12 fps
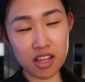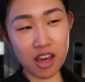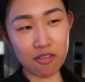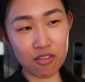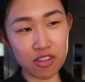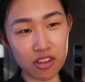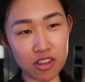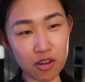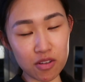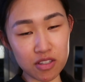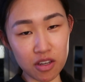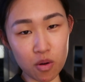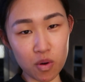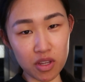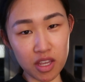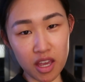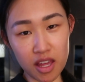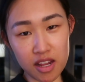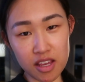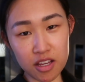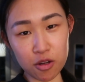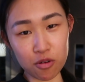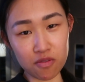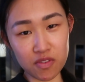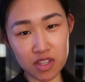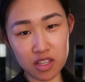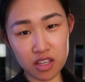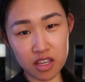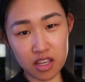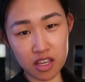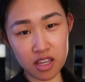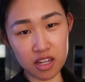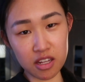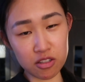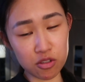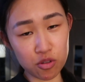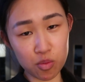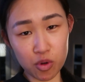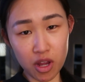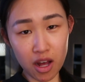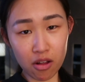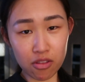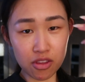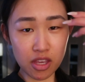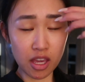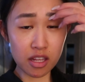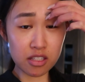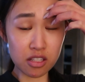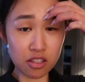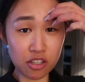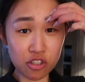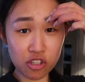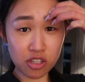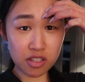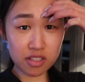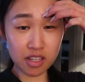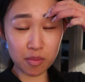Everything there is like organic or vegan and super healthy and delicious.